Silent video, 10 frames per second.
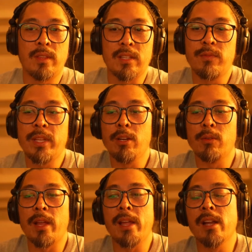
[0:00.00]
this video
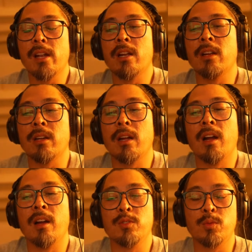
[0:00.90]
right here,
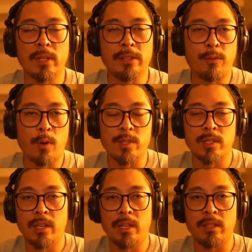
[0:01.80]
I was really
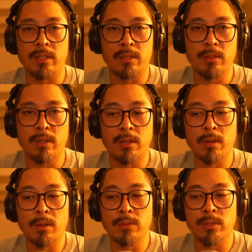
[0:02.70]
fortunate to
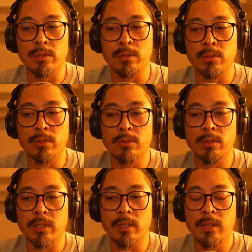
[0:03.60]
go to
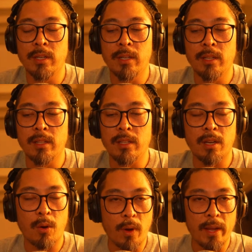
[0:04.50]
the
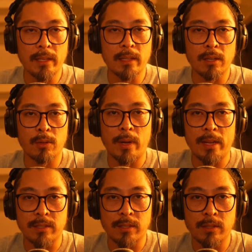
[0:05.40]
Hawaii Little
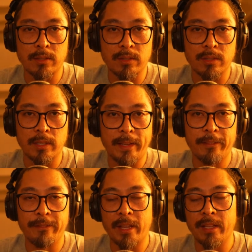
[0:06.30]
Racers
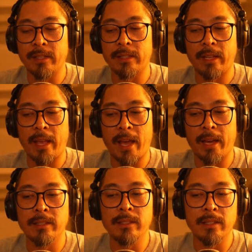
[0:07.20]
event that they
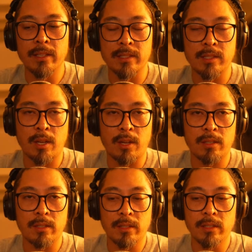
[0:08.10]
had, this
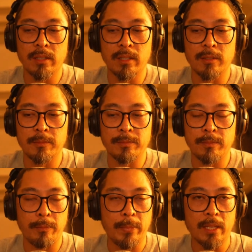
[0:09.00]

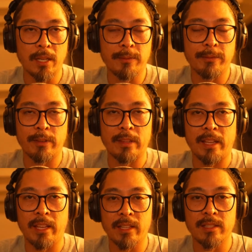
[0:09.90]
meetup for the
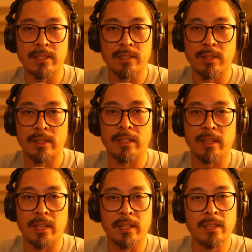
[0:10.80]
kids so that they
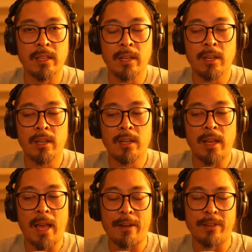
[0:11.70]
can
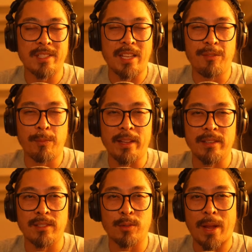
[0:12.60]
have a safe
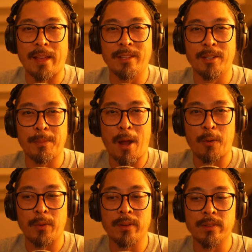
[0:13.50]
place to ride their
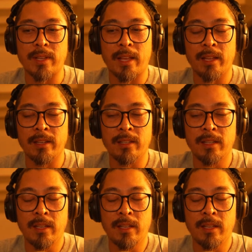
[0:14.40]
Power Wheels. And